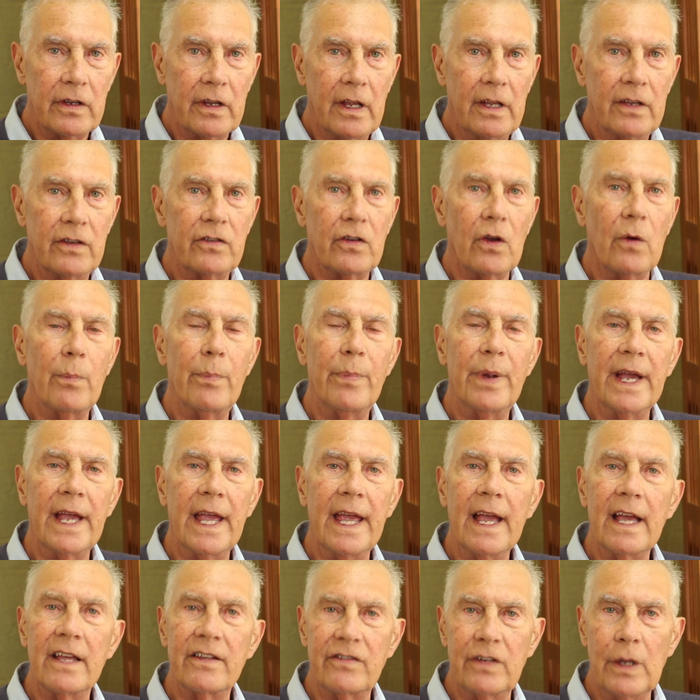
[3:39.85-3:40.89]
And so
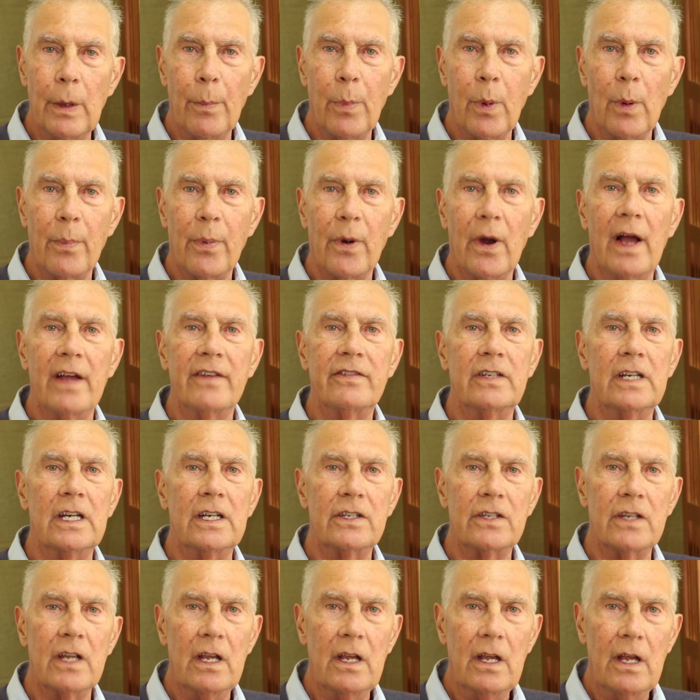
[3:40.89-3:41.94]
picking a simple
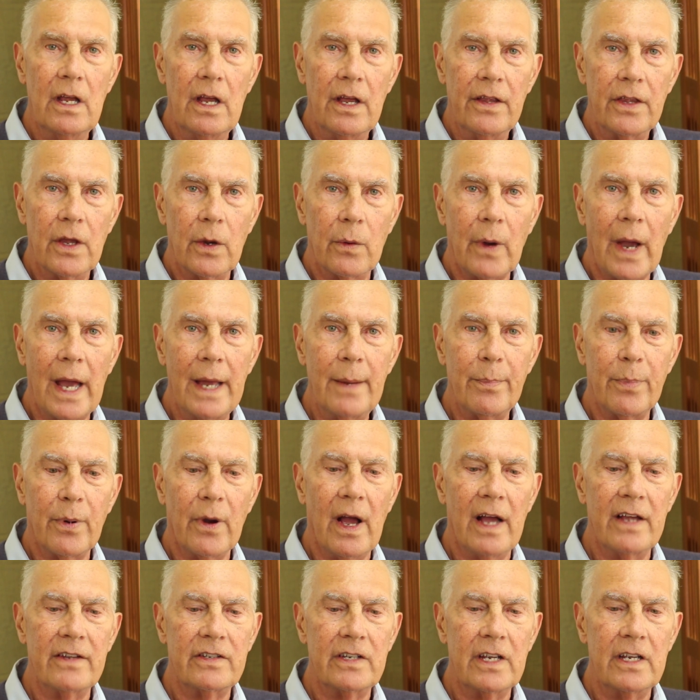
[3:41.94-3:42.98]
process the right
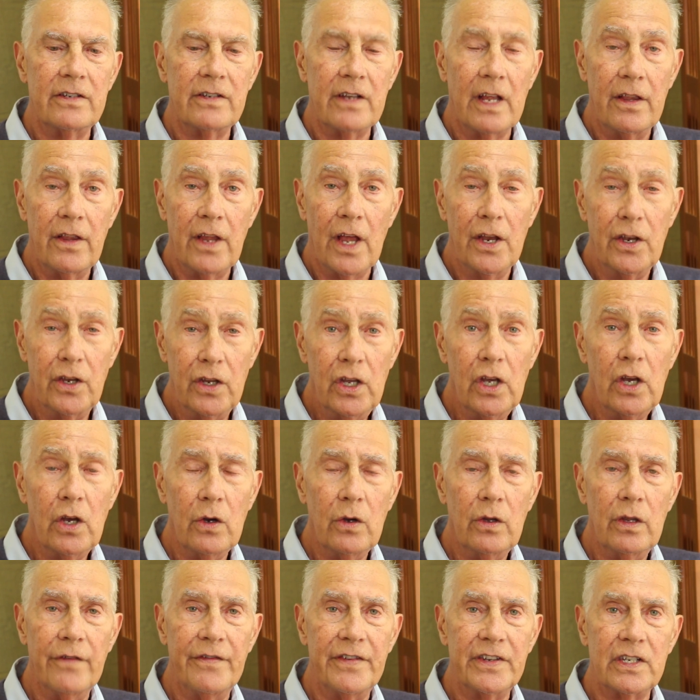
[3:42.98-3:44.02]
process, and then
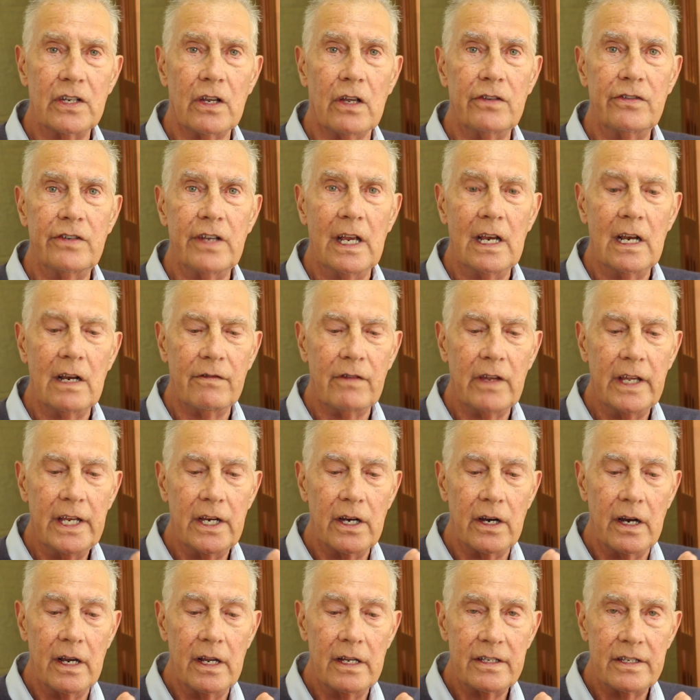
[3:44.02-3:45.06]
you, the facilitative
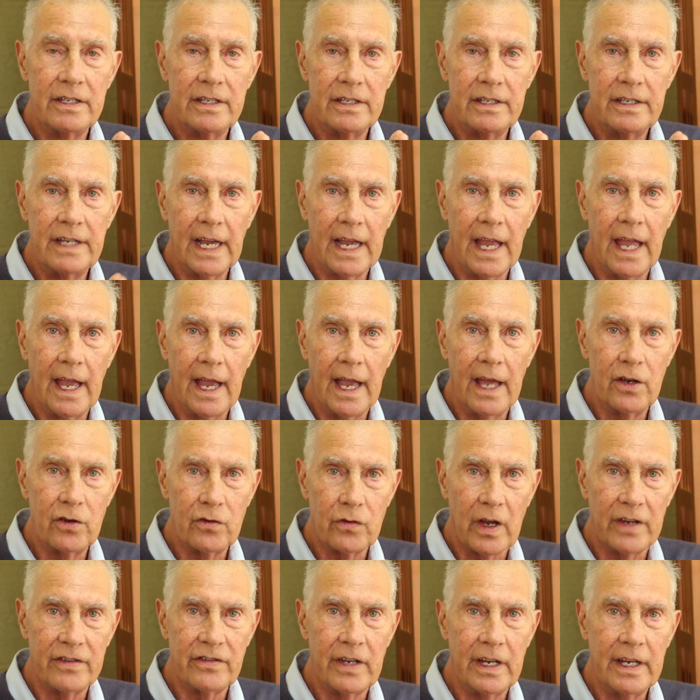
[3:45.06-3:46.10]
leader, sticking and
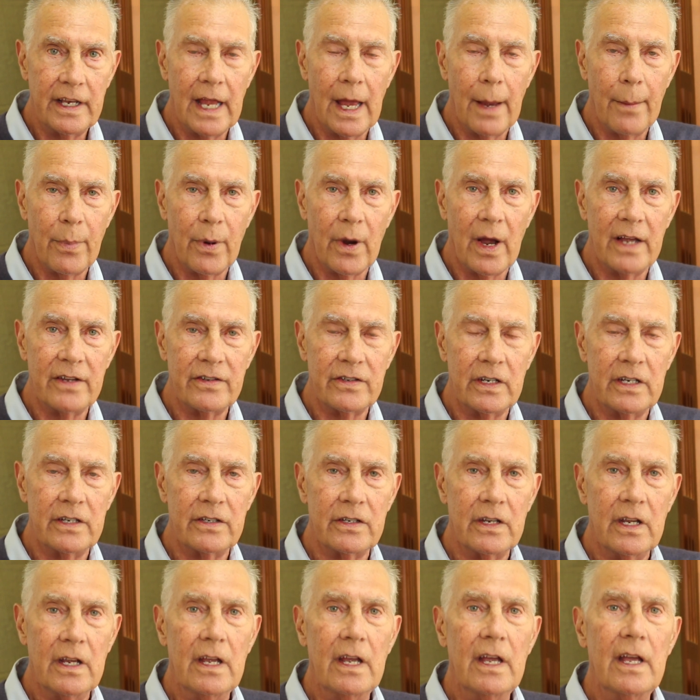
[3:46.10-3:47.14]
trusting that process